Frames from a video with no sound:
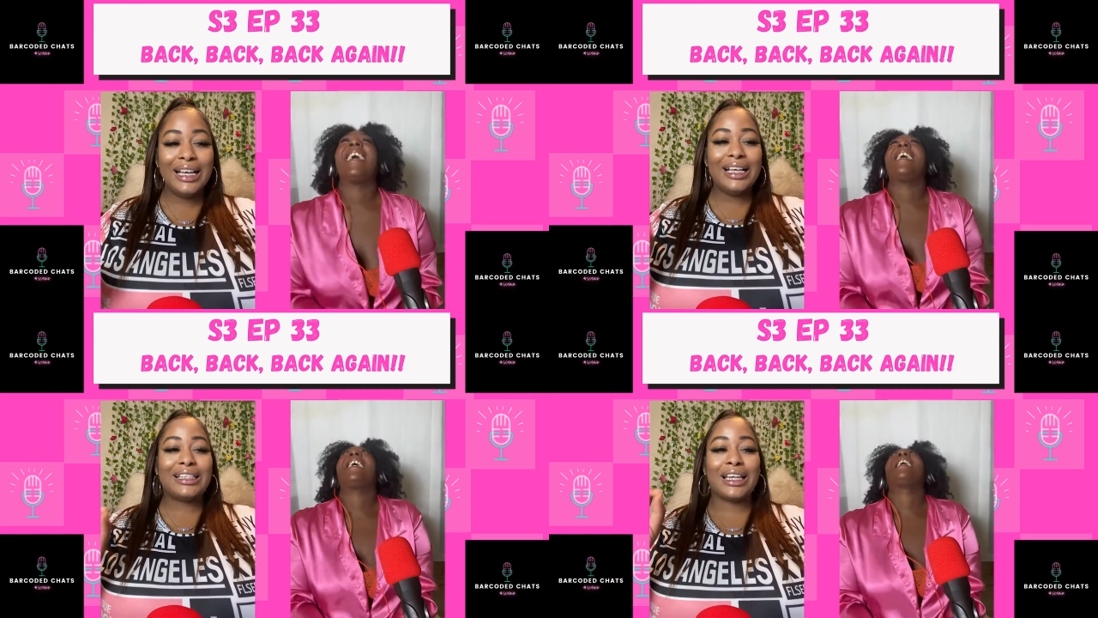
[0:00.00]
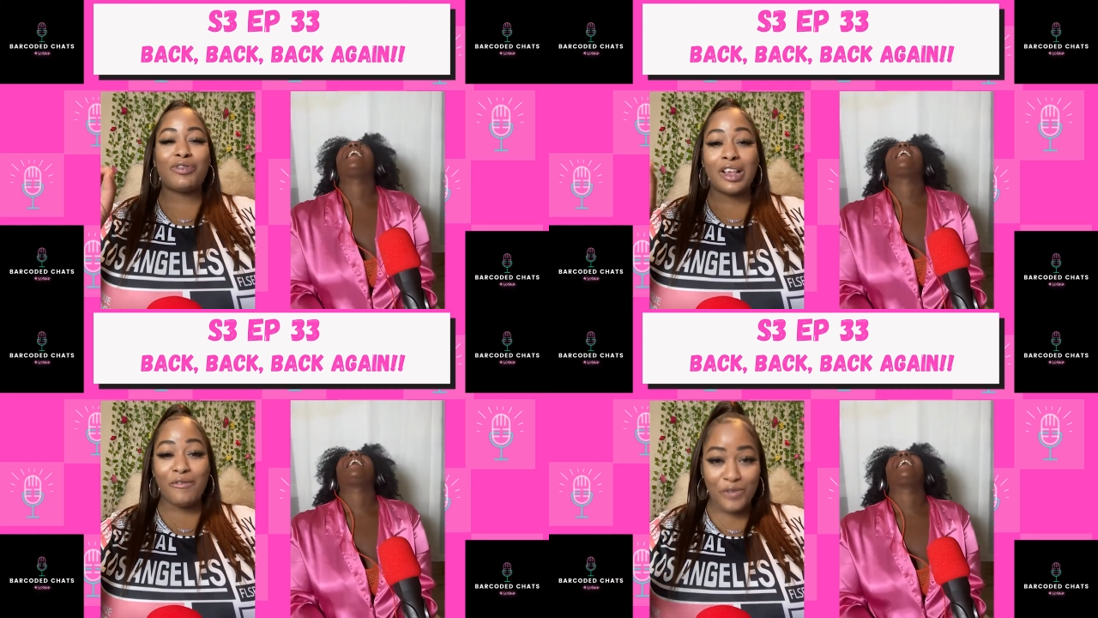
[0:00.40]
Speaker 1: to
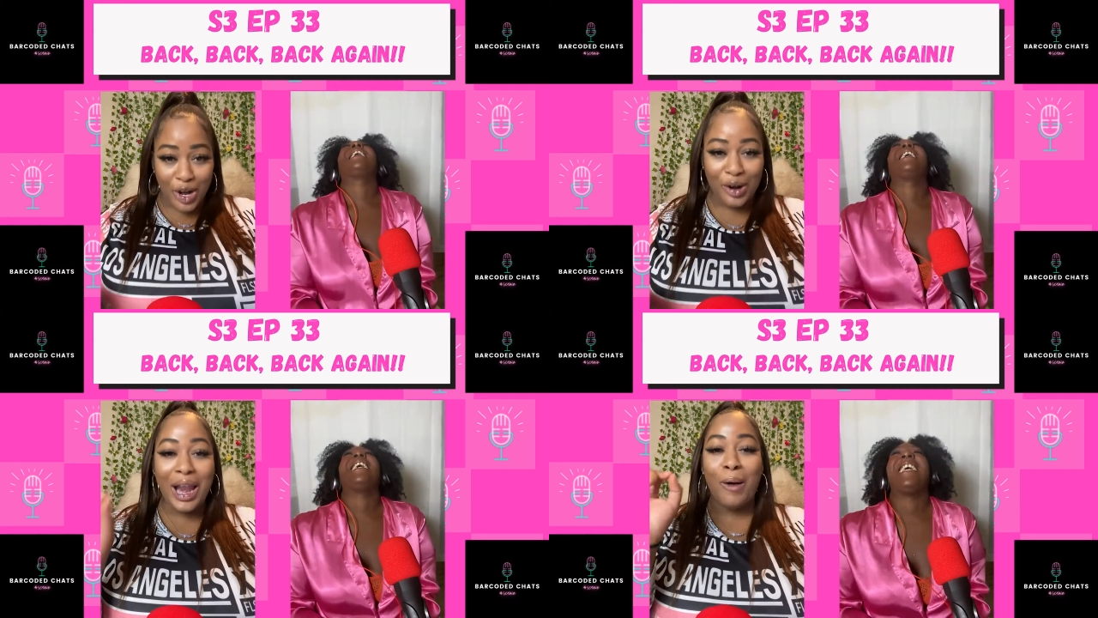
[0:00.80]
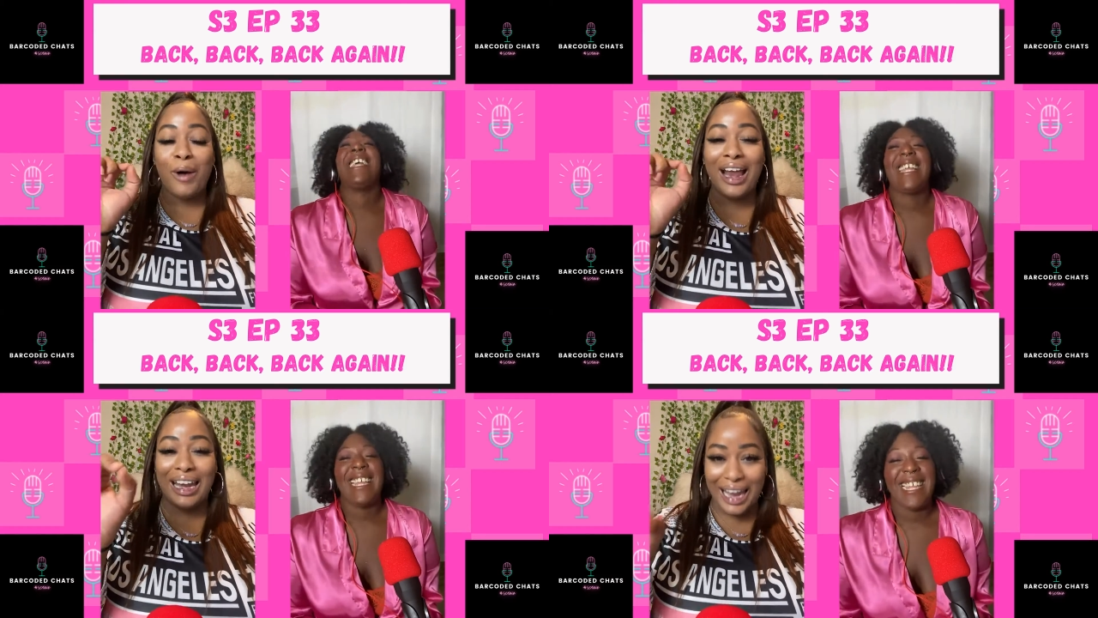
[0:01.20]
some food that
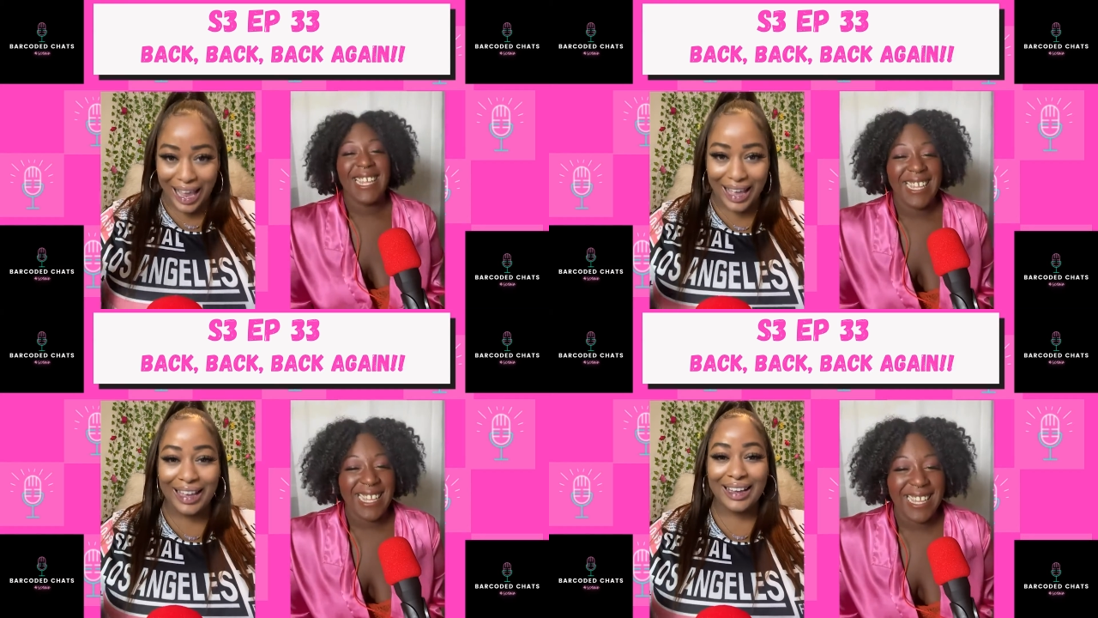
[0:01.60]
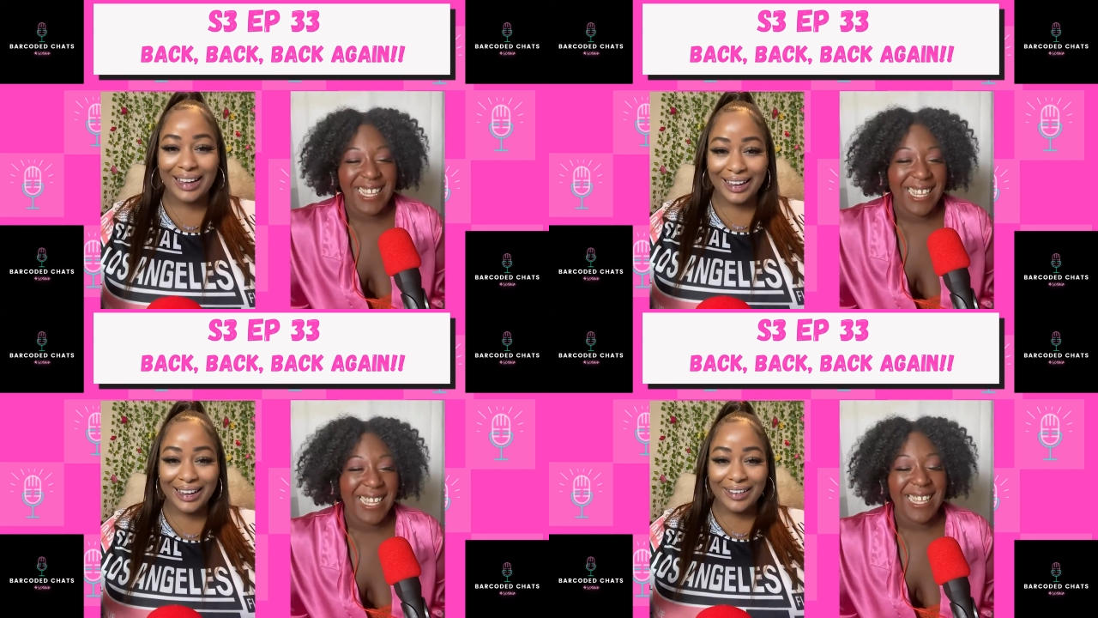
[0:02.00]
wasn't there
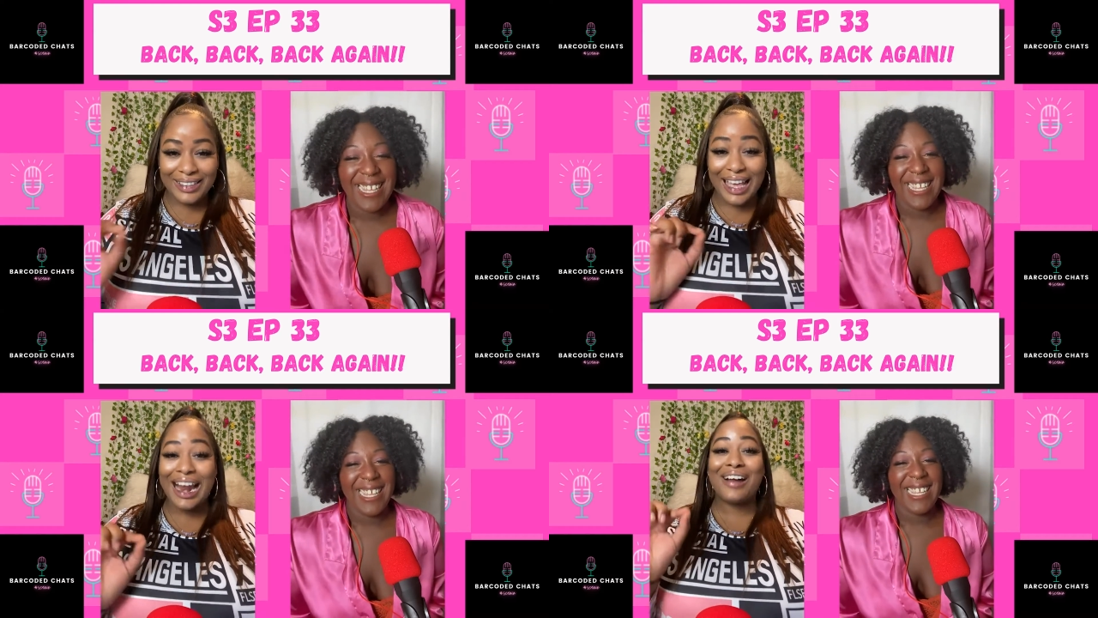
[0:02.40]
that I